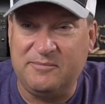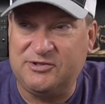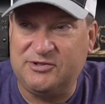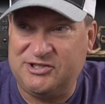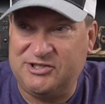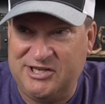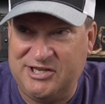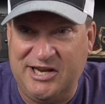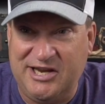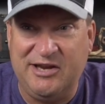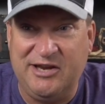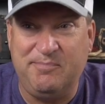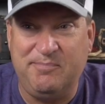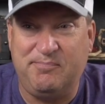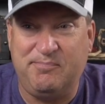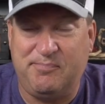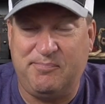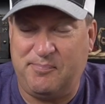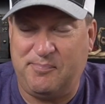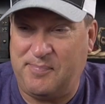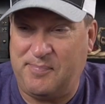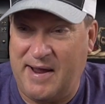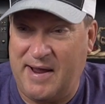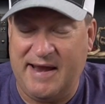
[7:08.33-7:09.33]
she
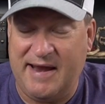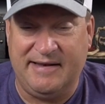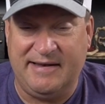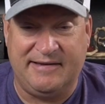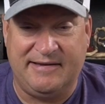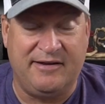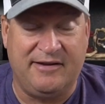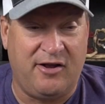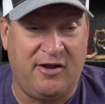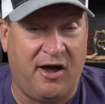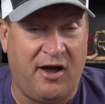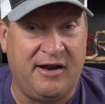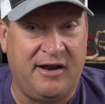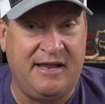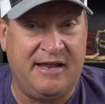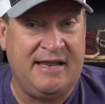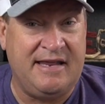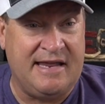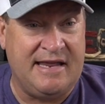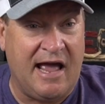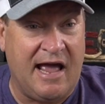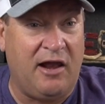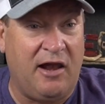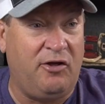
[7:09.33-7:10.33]
painted on a
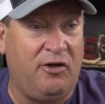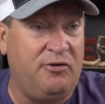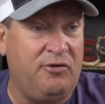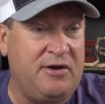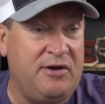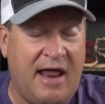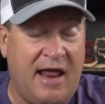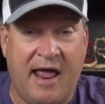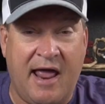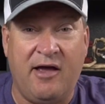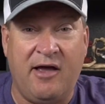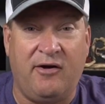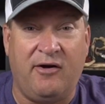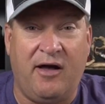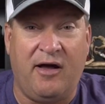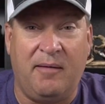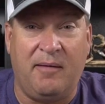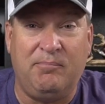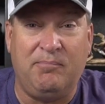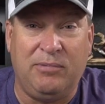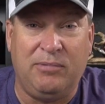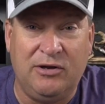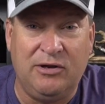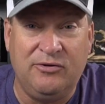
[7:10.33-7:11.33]
yellow nail a
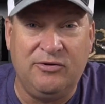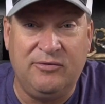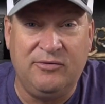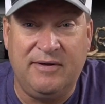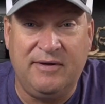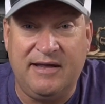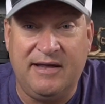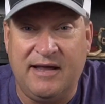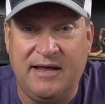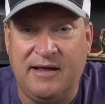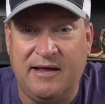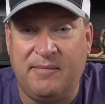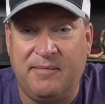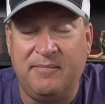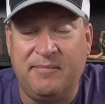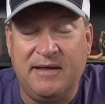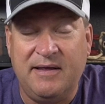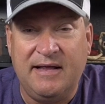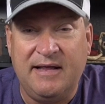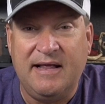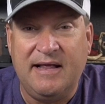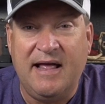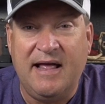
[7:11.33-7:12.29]
blue M.